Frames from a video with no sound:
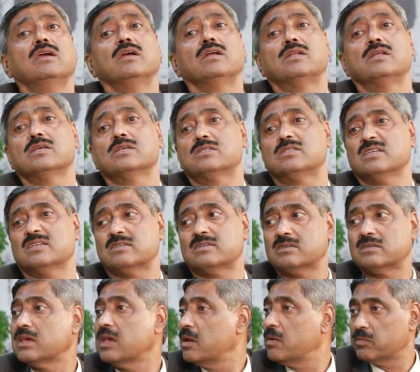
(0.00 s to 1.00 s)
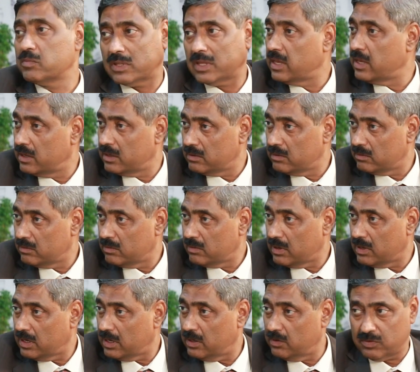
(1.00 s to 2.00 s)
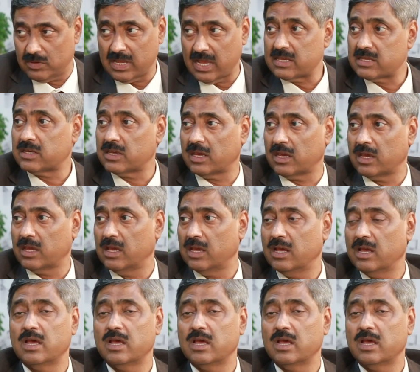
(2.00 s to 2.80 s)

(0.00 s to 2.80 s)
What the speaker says: it is the same thing. If I say,